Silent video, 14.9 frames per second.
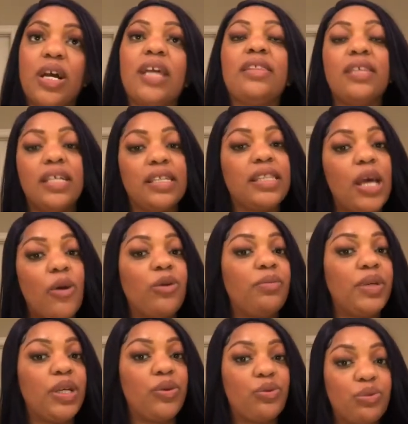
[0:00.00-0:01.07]
I think that would
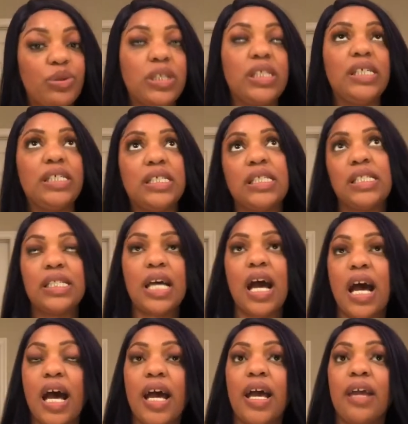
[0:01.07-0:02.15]
be a really good
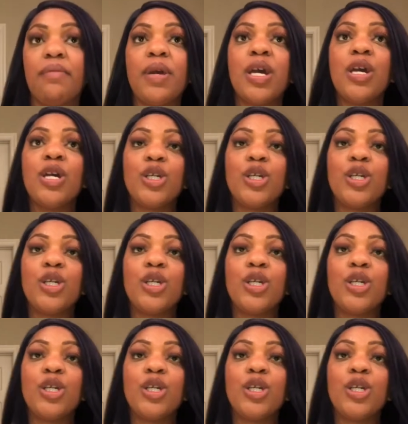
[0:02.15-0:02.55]
time